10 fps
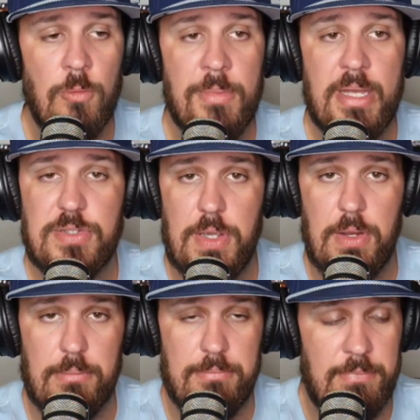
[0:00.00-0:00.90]
Miss
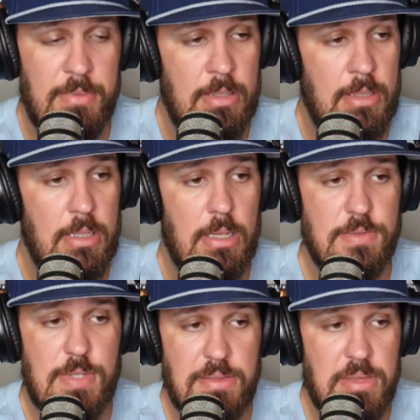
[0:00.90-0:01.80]
here,
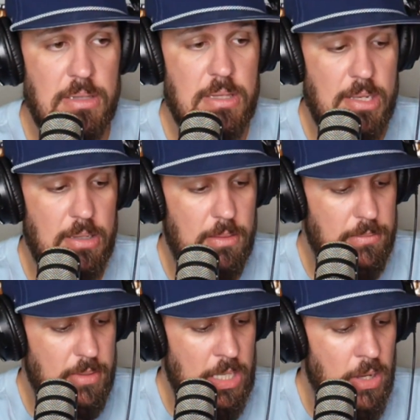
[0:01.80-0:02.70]
because I think that,
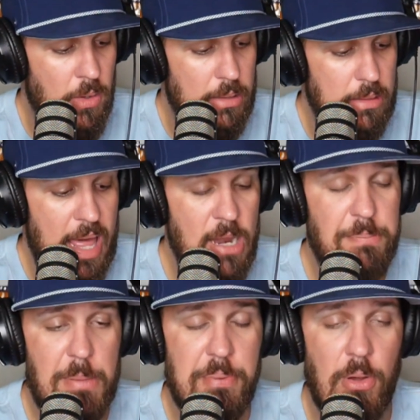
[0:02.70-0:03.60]
a lot of
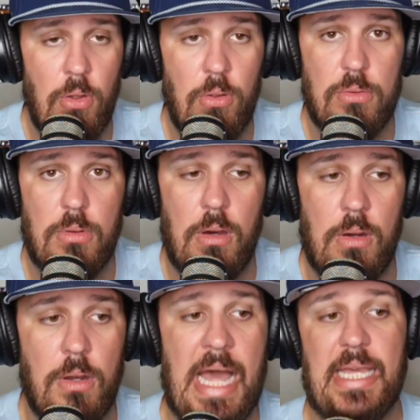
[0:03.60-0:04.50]
people are
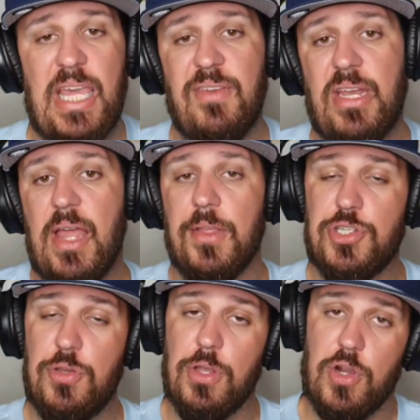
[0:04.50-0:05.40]
not giving
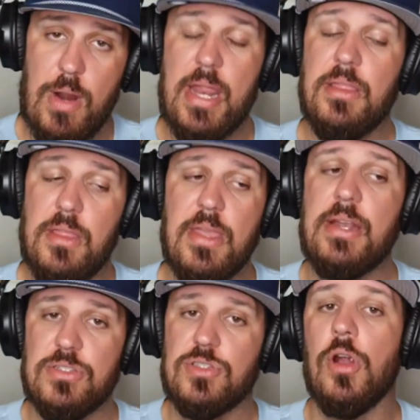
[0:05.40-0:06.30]
LSU the credit that they
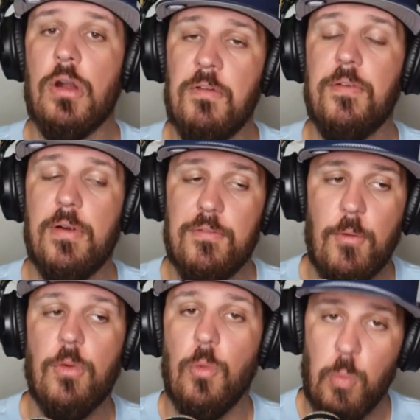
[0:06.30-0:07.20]
deserve
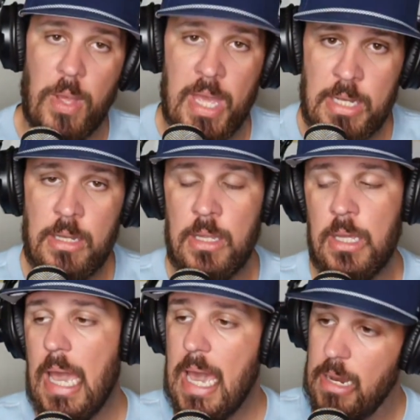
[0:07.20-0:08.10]
for the win,
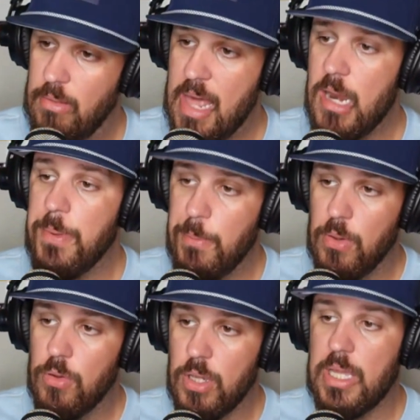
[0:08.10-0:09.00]
and a lot of people are
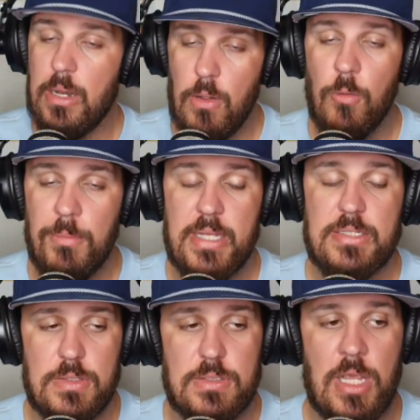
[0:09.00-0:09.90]
looking at Ole Miss
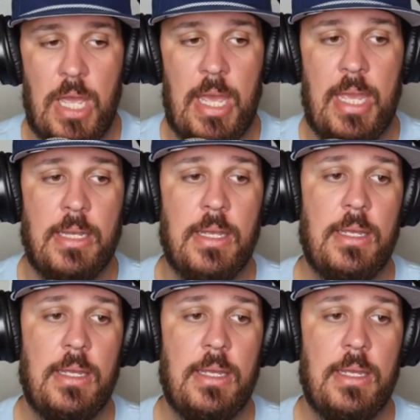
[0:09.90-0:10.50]
and saying,